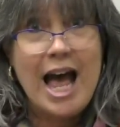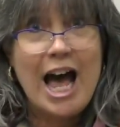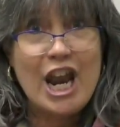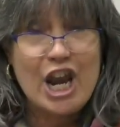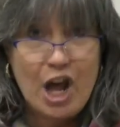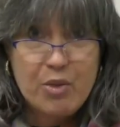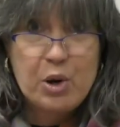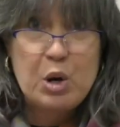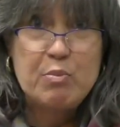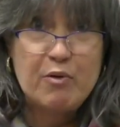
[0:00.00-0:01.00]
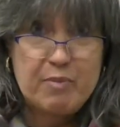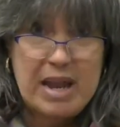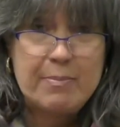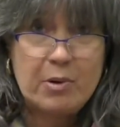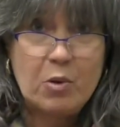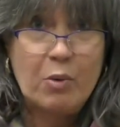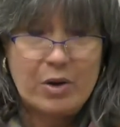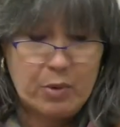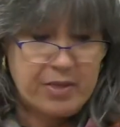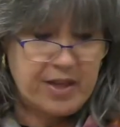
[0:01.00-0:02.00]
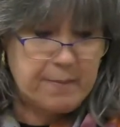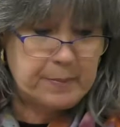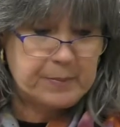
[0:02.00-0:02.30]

Another group of people went with them.